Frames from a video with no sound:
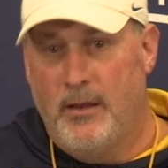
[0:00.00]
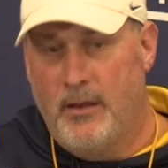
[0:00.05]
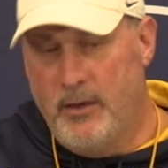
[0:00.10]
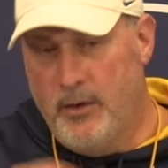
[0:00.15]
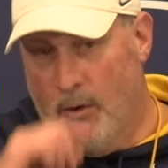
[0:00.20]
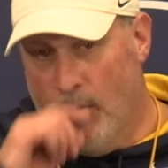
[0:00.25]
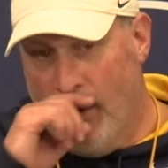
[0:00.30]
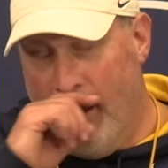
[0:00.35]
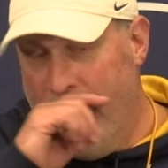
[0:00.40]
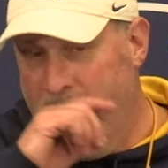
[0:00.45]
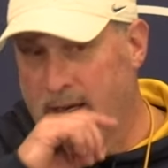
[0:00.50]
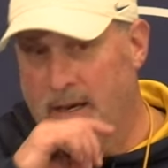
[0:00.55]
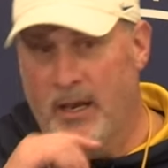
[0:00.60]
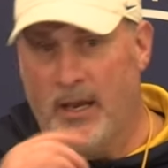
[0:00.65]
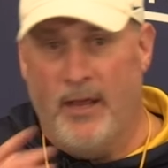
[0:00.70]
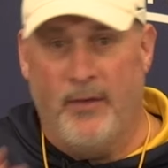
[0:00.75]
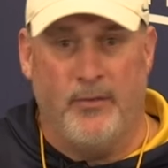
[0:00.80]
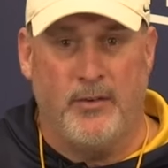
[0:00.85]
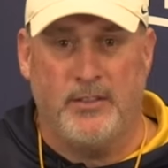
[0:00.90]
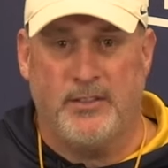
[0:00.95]
You know, Landon
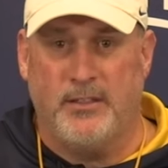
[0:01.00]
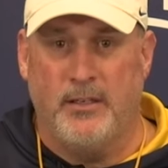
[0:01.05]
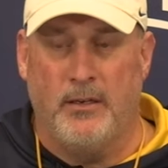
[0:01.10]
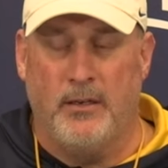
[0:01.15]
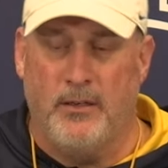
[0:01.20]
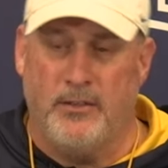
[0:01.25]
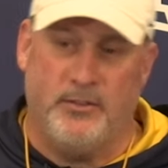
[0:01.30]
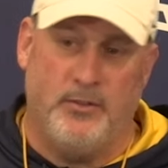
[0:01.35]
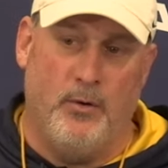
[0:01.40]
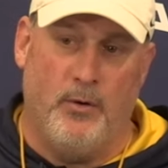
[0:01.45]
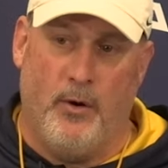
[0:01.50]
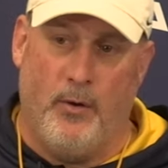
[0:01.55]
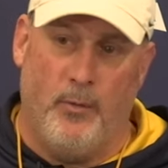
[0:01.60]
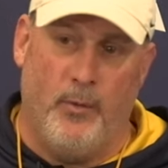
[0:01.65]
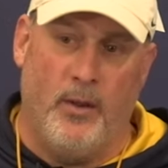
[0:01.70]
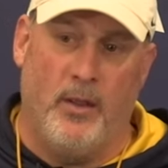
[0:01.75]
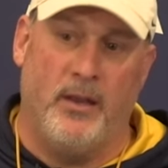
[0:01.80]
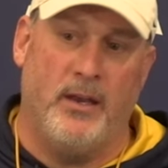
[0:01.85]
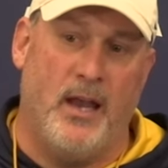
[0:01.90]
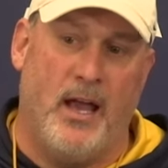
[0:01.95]
Livingston is doing a
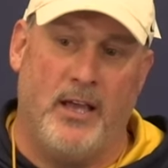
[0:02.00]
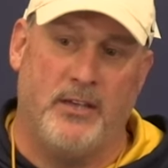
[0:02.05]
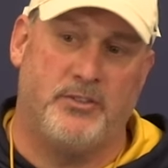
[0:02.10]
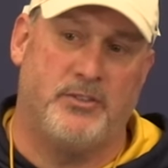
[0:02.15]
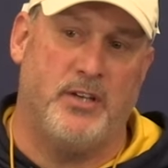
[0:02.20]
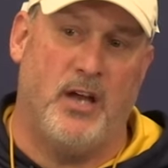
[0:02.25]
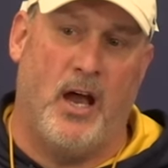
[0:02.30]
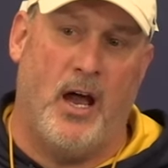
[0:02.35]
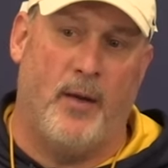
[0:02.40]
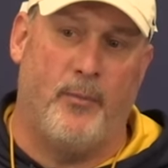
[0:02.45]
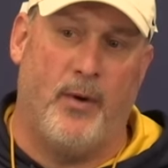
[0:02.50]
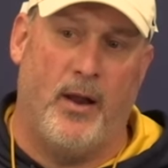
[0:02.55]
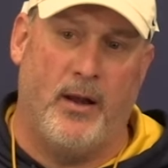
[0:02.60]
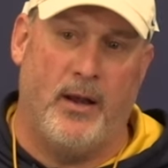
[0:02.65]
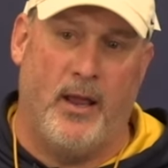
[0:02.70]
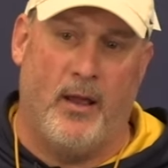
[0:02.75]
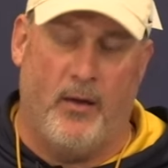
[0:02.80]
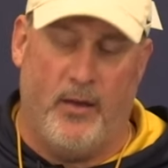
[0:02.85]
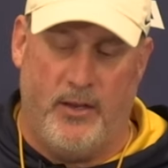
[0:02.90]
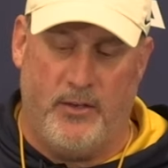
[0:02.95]
really nice job right now.